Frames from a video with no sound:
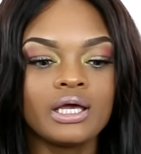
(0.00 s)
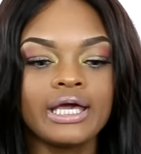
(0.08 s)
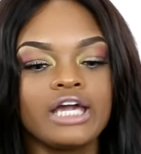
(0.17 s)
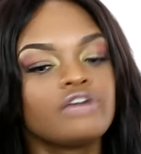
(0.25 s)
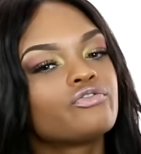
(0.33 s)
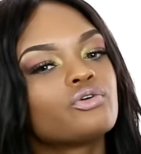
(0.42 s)

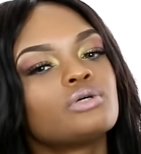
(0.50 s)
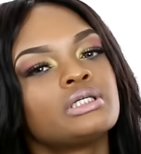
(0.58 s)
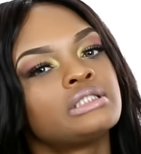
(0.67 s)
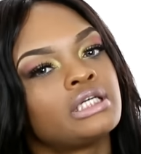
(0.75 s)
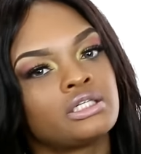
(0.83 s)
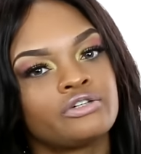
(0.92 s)
Hateful
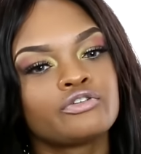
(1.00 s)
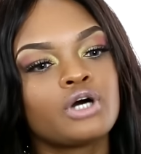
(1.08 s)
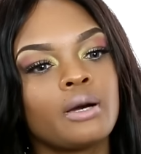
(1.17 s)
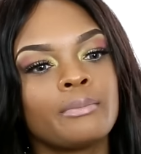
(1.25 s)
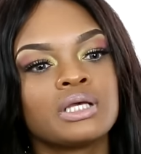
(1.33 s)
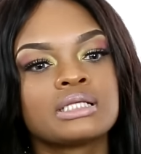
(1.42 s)
and negative
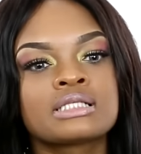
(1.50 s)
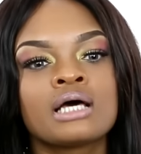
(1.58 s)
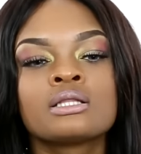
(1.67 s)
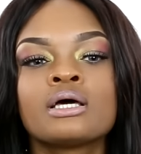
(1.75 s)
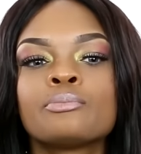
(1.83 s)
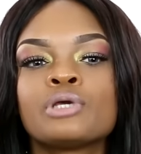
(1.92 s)
comments. I
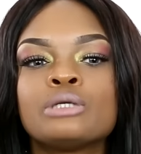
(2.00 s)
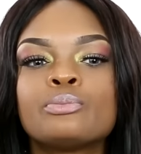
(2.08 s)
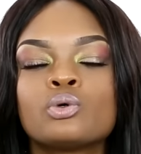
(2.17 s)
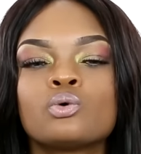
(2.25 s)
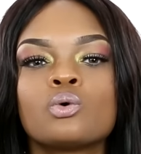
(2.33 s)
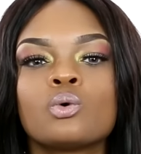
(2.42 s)
let
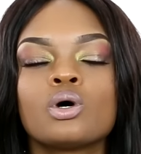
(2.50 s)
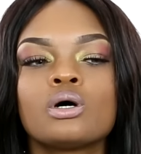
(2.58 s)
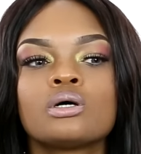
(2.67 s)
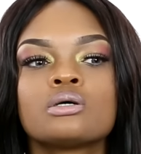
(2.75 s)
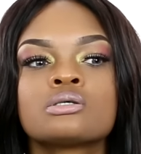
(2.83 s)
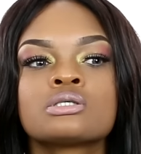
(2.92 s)
people
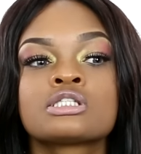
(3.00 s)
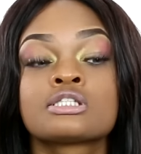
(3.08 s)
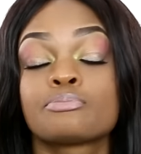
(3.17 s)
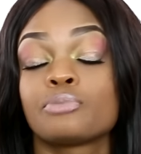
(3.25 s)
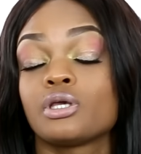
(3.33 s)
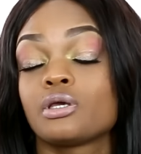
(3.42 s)

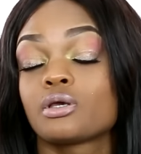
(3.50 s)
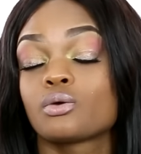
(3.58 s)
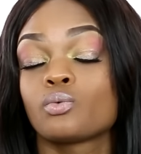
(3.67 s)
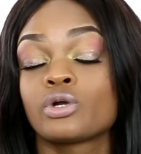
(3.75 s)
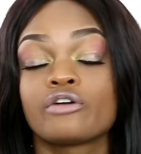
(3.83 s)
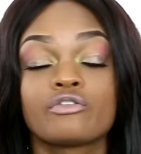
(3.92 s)
speak
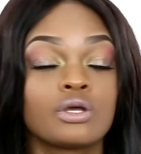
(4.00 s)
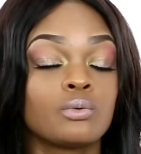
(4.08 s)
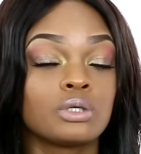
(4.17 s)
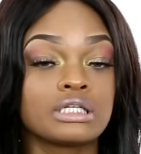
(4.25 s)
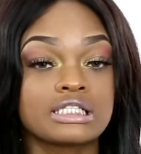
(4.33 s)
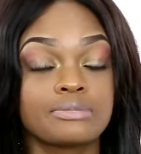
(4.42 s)
whatever they
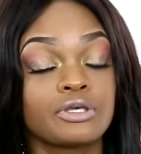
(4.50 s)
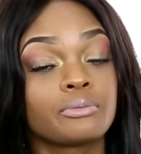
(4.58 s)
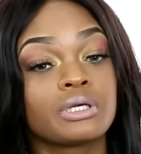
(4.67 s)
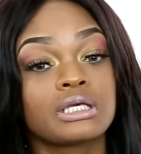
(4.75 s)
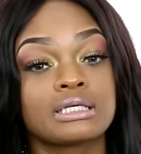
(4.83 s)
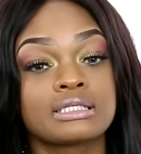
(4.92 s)
want to speak
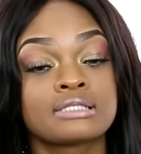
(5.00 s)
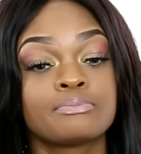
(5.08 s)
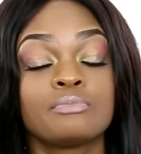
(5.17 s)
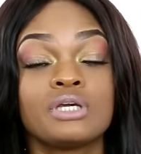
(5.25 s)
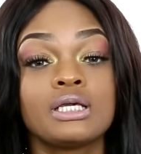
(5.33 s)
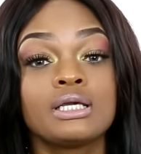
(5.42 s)
because
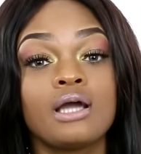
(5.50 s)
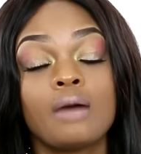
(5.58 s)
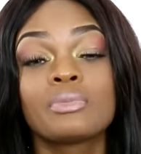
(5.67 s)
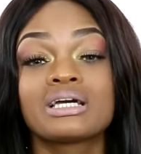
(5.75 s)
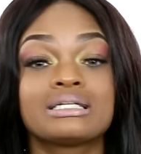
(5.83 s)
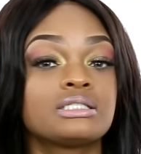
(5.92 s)
me,
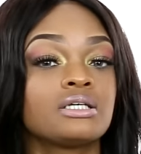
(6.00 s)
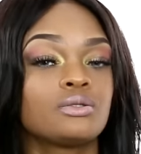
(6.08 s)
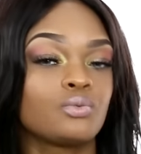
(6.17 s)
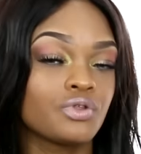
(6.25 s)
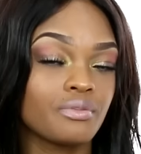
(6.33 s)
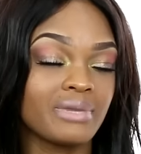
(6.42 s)
I'm
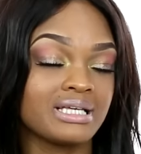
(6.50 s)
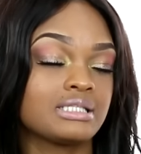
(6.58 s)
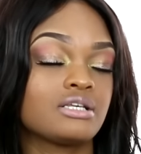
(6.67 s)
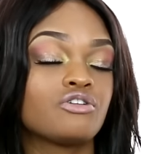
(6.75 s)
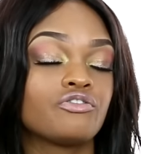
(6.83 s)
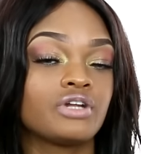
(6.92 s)
content with
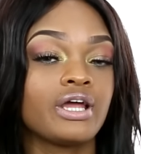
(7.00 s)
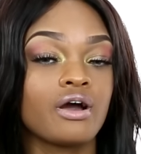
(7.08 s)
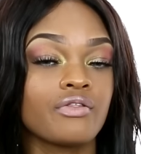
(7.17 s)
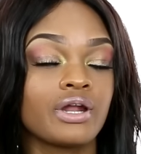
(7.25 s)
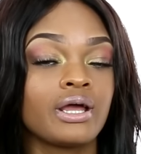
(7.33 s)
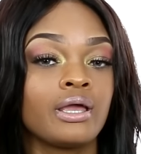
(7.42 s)
myself and
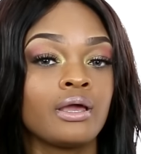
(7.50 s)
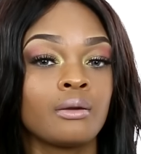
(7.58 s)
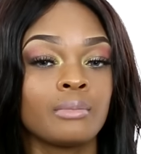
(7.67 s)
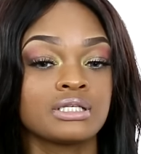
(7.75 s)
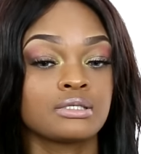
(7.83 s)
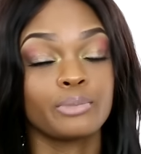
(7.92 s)
how that I
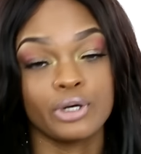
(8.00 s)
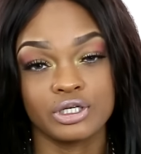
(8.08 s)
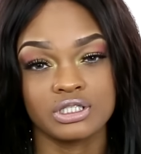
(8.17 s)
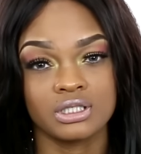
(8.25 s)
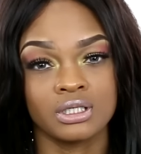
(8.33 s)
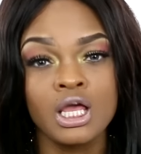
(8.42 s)
am as a
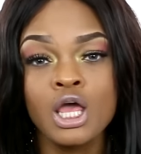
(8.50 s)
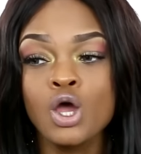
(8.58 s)
person.